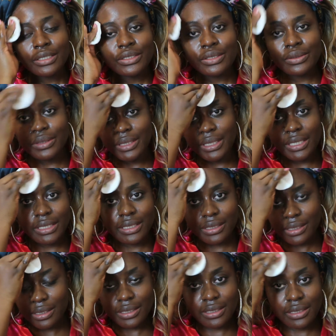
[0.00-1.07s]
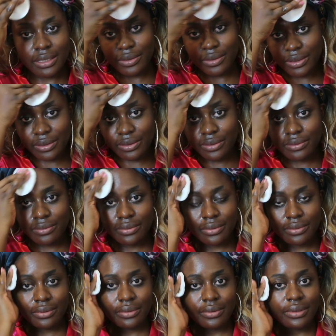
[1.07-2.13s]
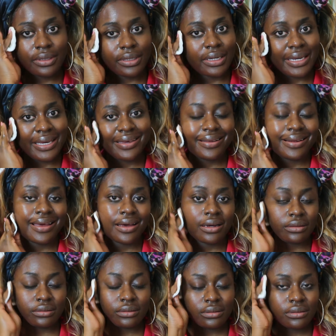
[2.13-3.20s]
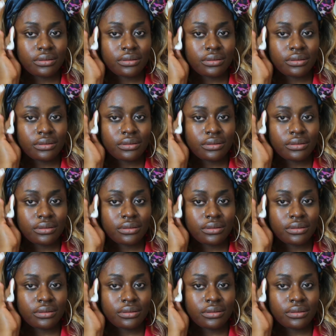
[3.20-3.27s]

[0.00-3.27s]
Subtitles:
doing this? Because I look like a clown.